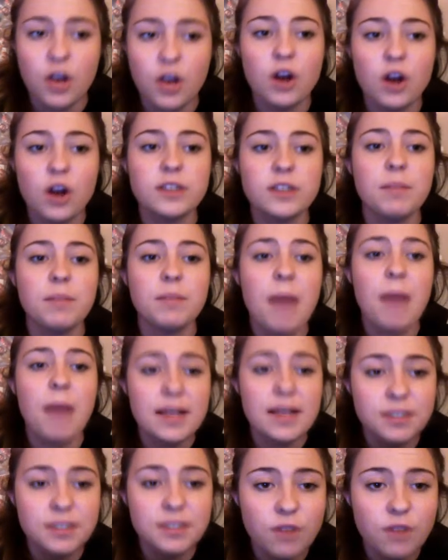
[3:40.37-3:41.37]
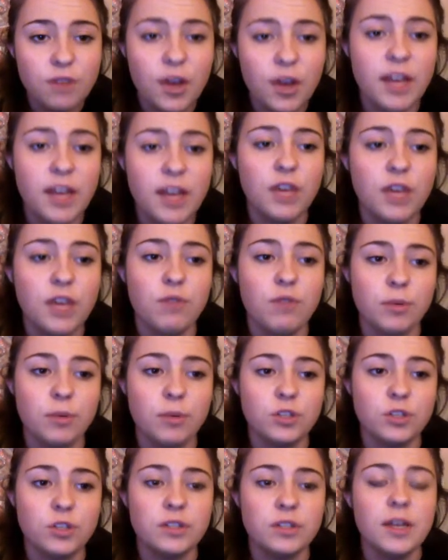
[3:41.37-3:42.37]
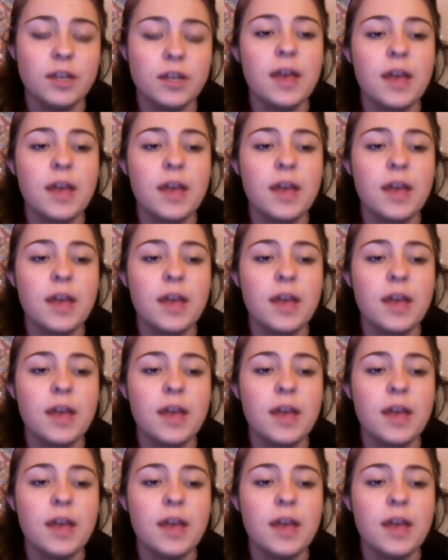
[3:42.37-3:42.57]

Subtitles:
causing massive volcanic eruptions.